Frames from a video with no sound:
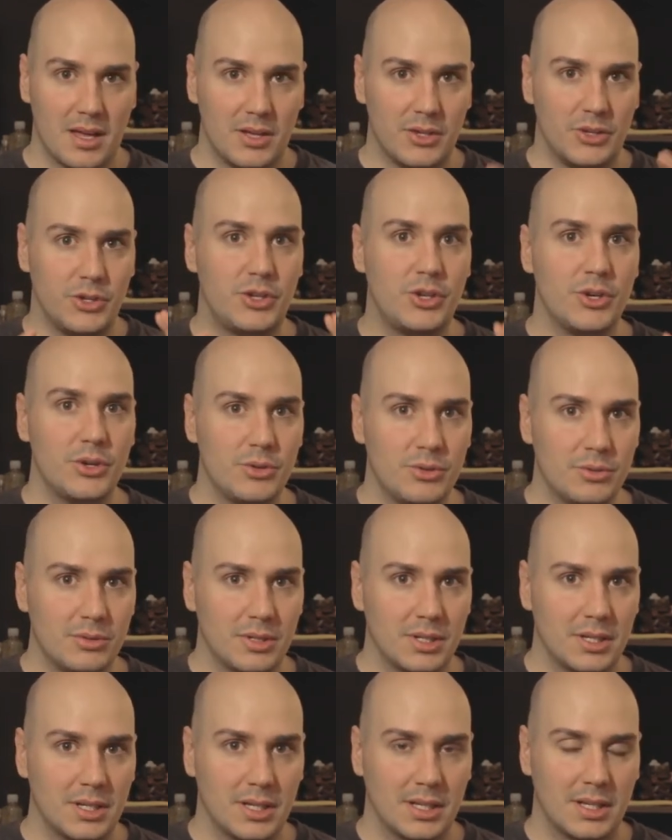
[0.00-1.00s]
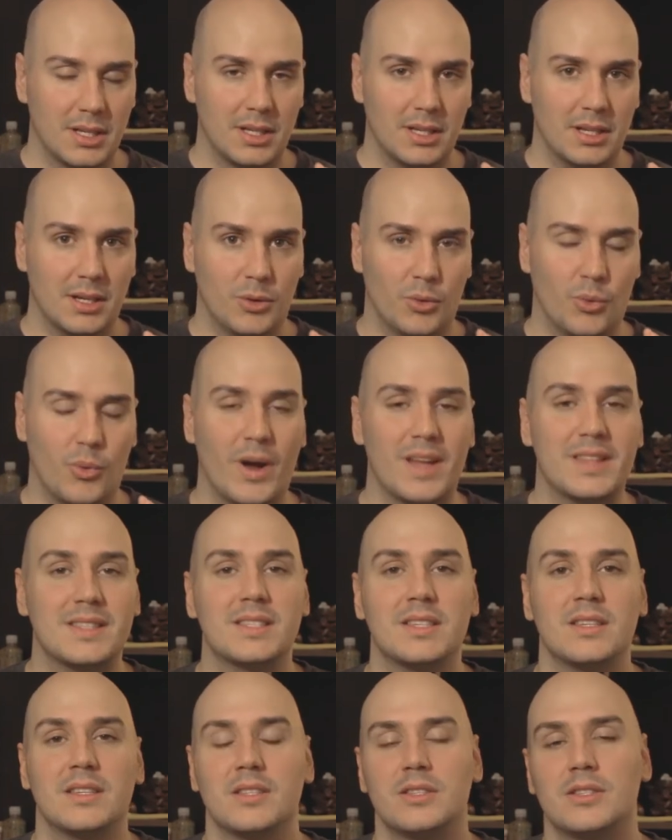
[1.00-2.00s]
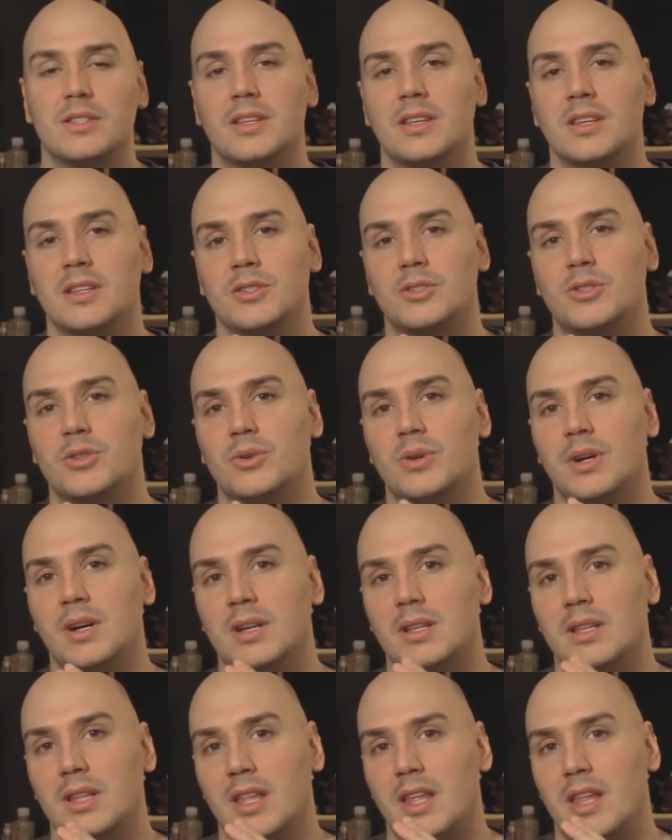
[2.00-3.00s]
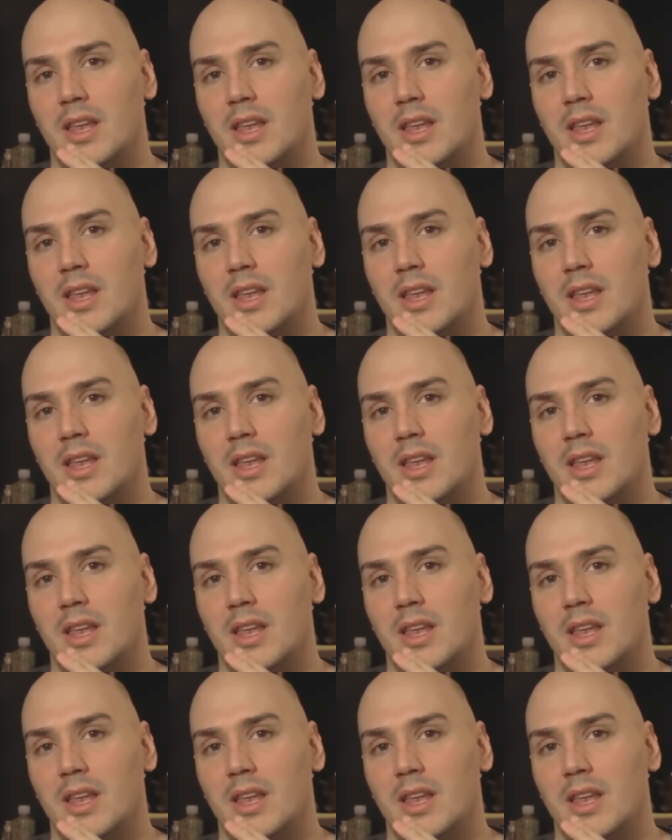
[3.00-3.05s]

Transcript: You went into a,